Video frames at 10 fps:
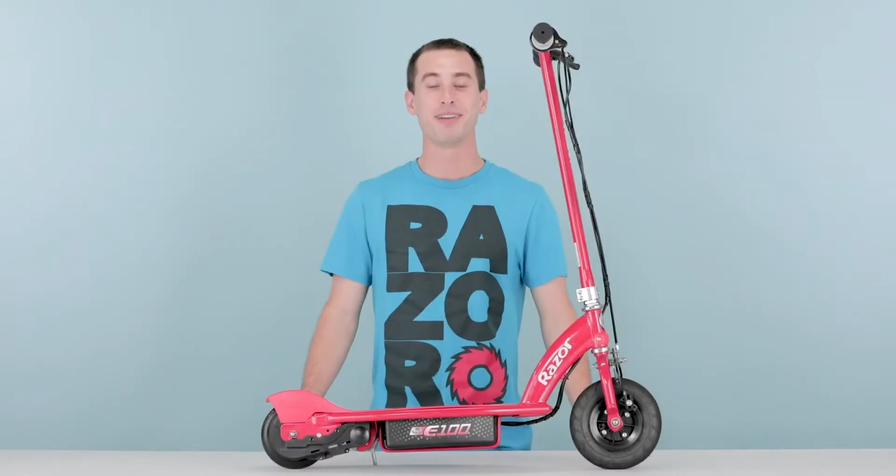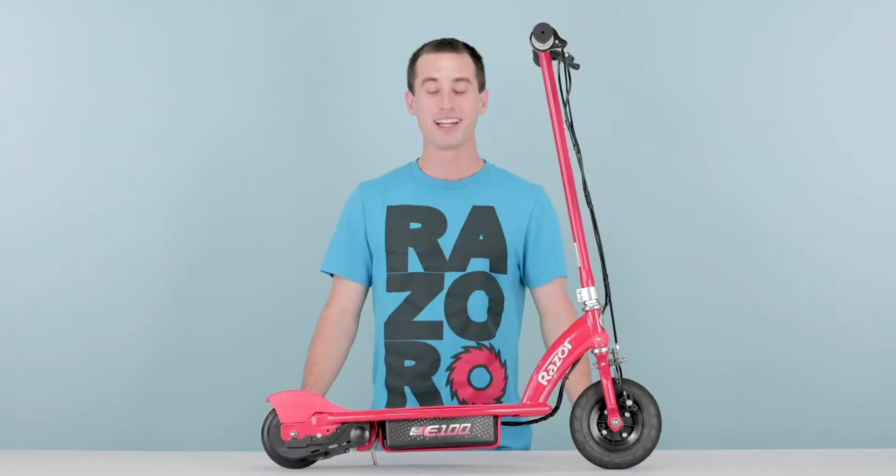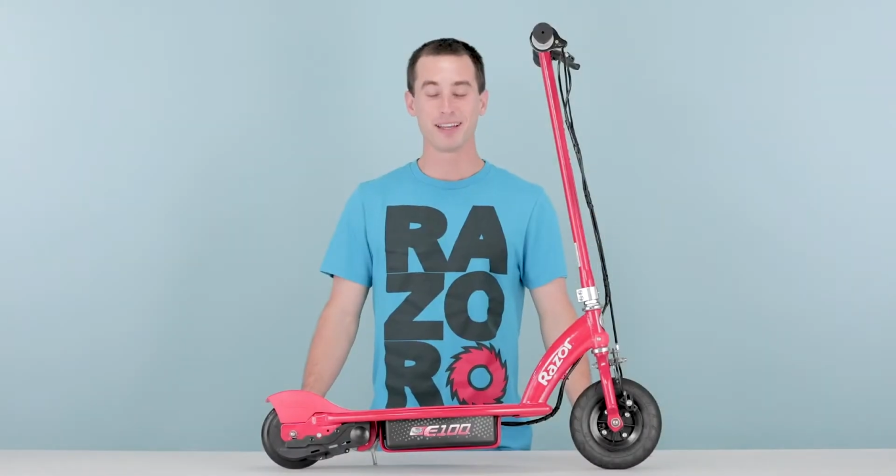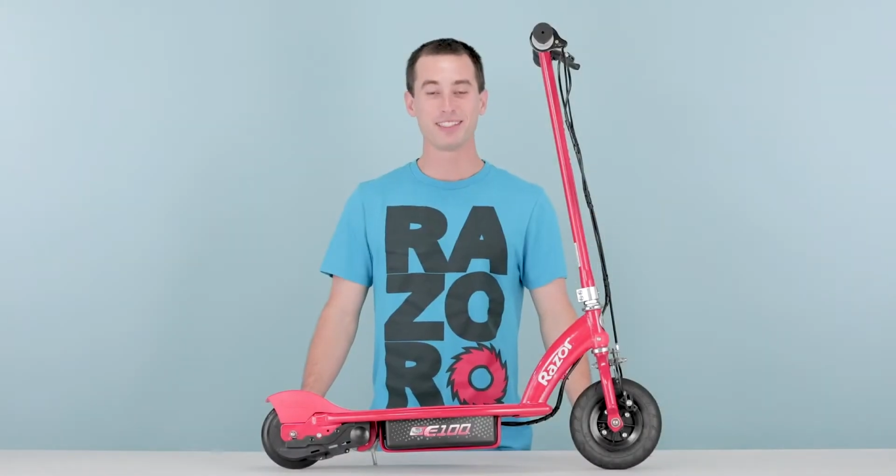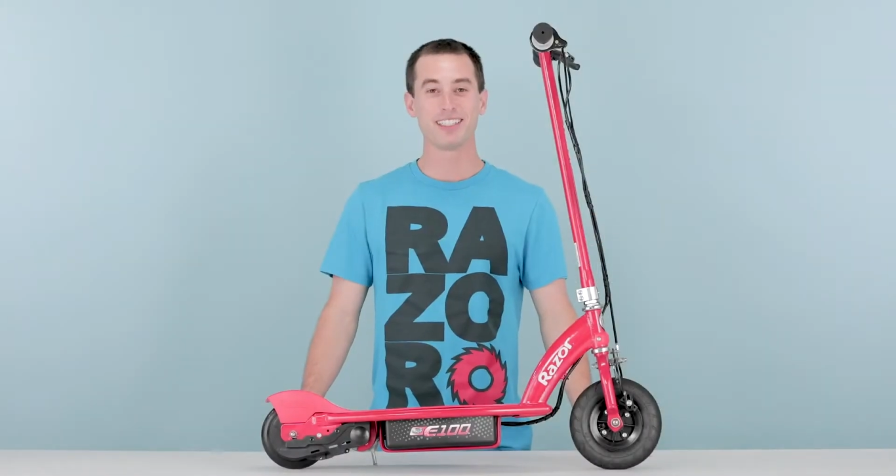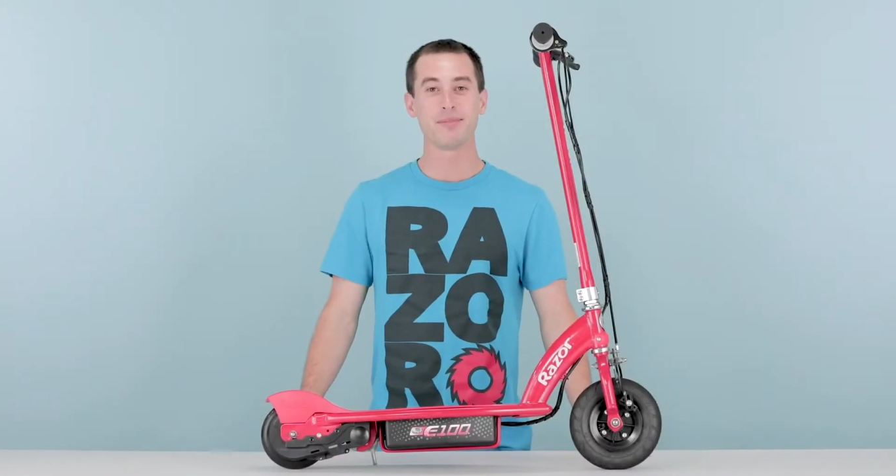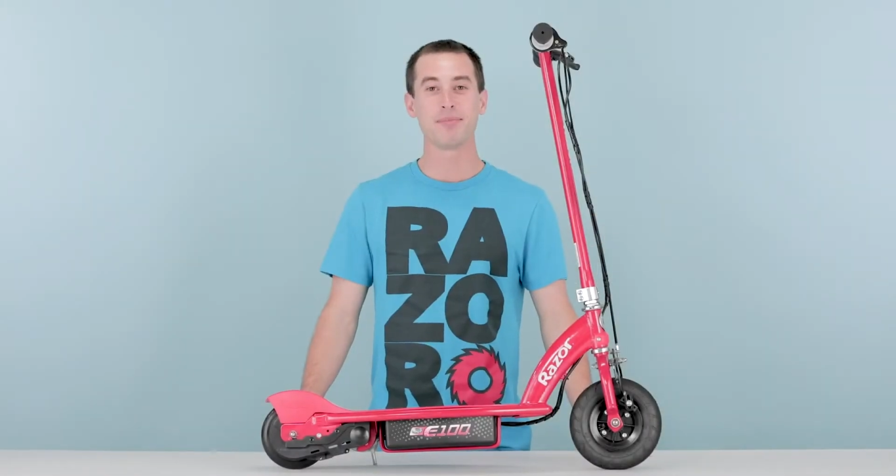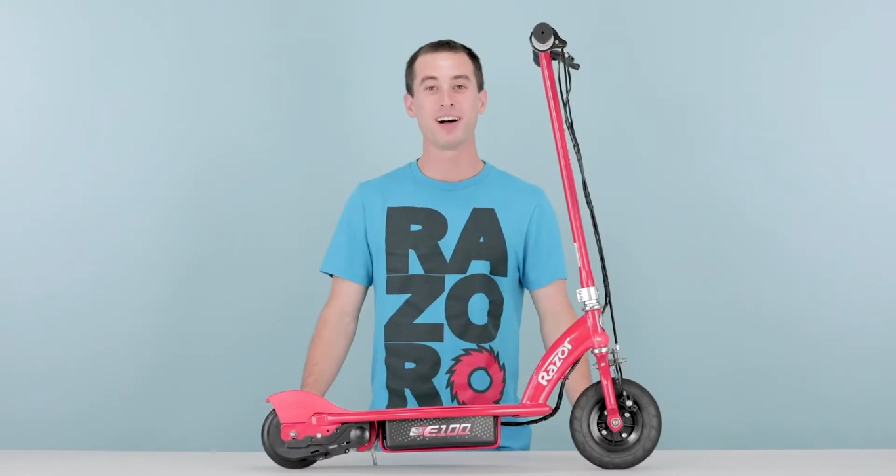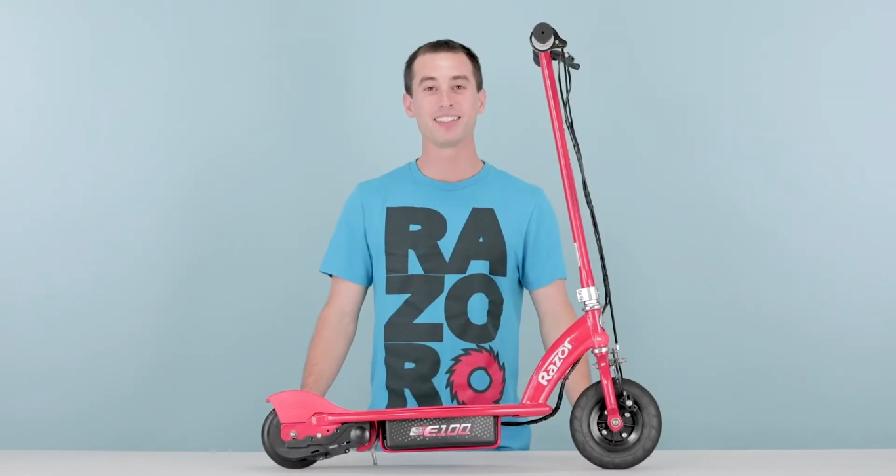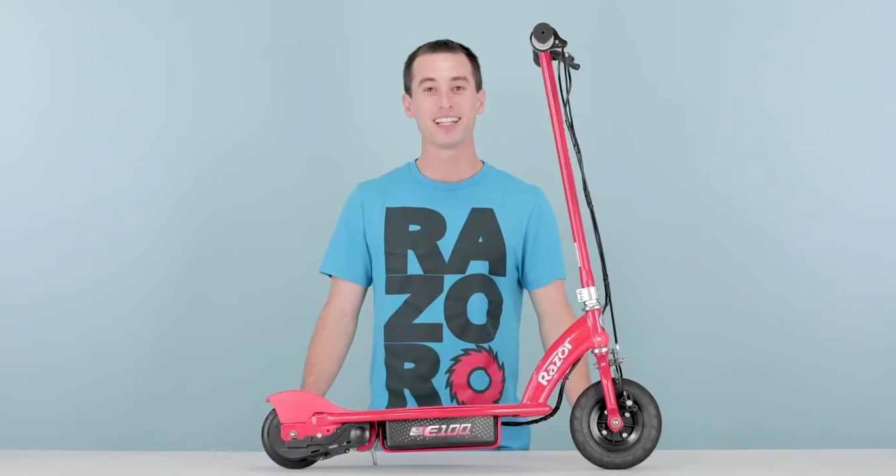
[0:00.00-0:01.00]
my name is Dean
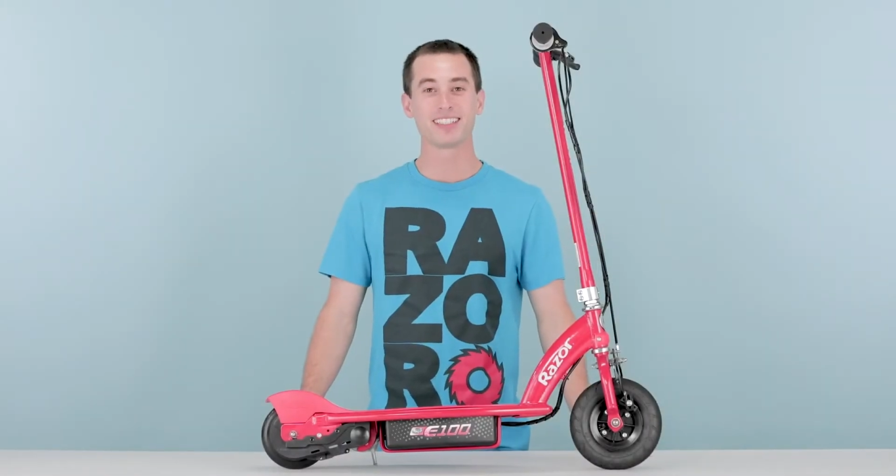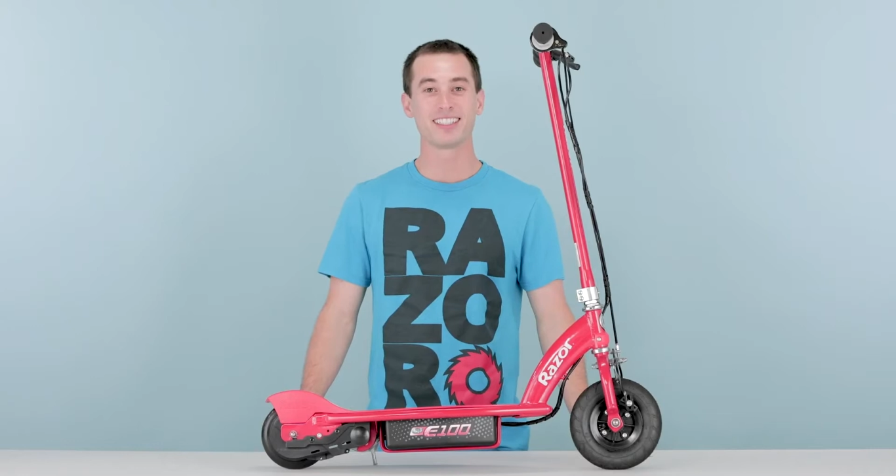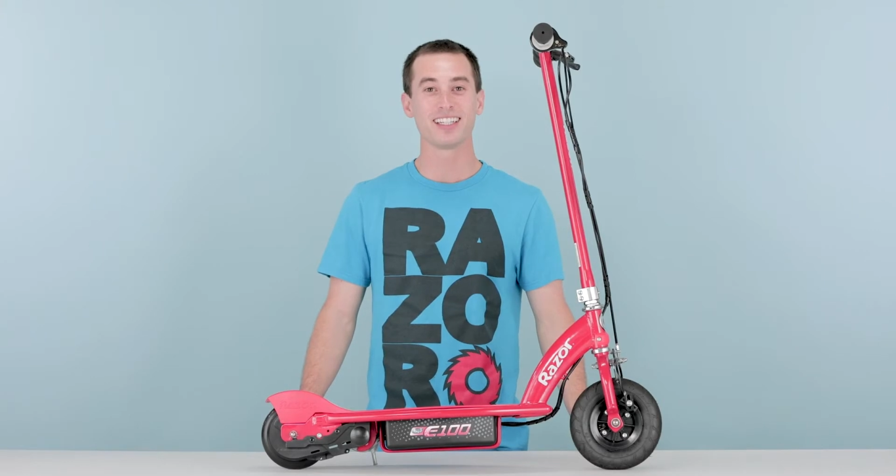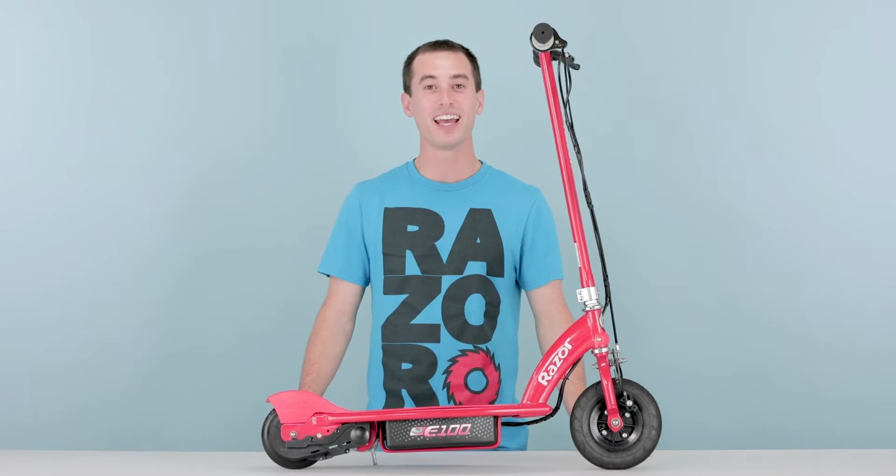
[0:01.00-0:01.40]
Paul Deniston,